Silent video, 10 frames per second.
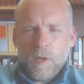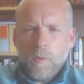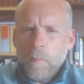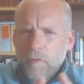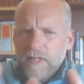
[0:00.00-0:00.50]

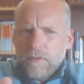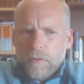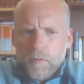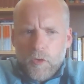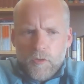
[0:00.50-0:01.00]
When we're reading
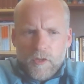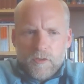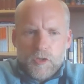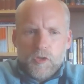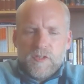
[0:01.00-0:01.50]
through
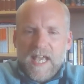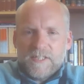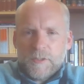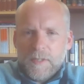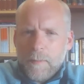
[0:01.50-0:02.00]
the New
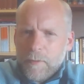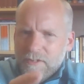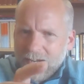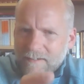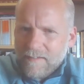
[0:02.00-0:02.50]
Testament, and
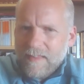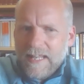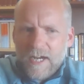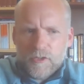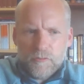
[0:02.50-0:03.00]
particularly the
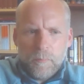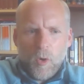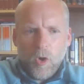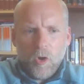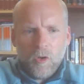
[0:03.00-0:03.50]
letters of
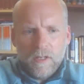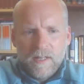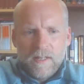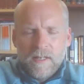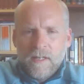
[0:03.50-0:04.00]
Paul,